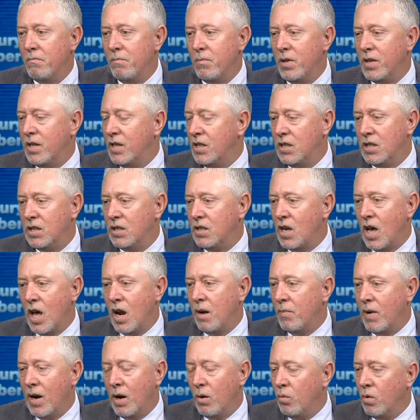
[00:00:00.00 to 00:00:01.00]
But this is not
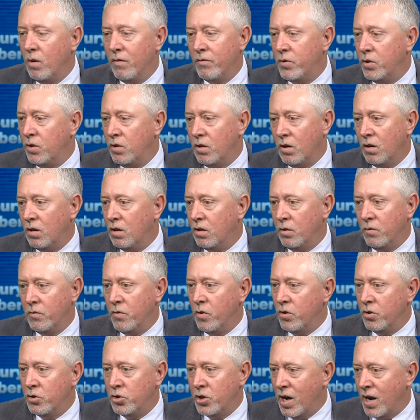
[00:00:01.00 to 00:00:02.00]
about what you're going to do
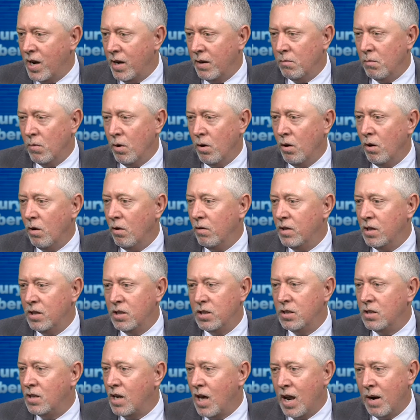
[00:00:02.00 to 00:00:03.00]
for the chamber.
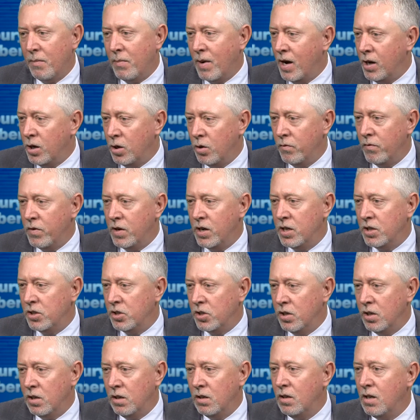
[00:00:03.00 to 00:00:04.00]
This is not about your
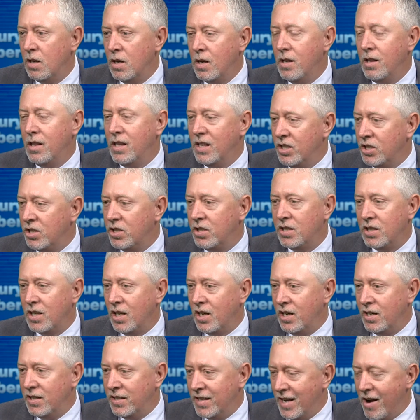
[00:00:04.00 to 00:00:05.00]
vision. This is
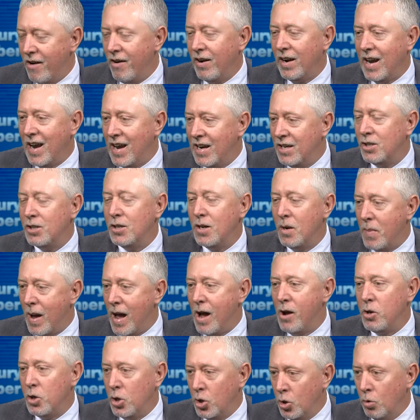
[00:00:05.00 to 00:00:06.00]
an interrogation
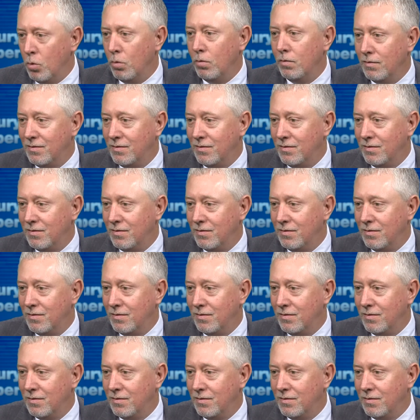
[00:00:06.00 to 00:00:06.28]
about you.